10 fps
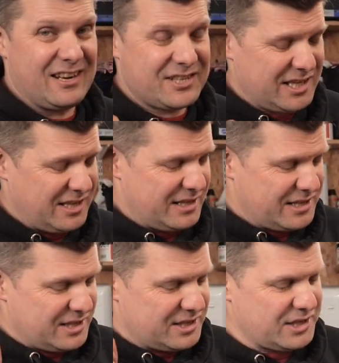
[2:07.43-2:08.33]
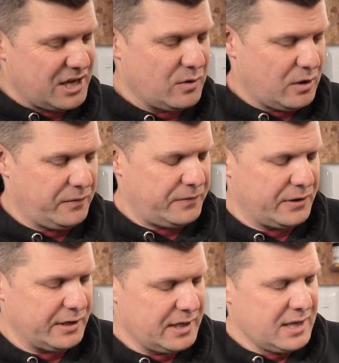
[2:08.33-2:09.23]
and I see this so
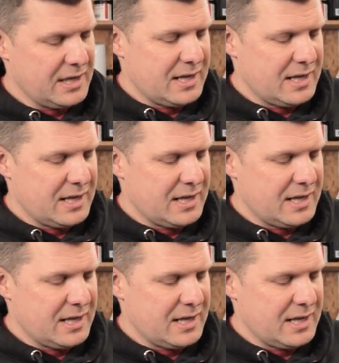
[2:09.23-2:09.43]
often,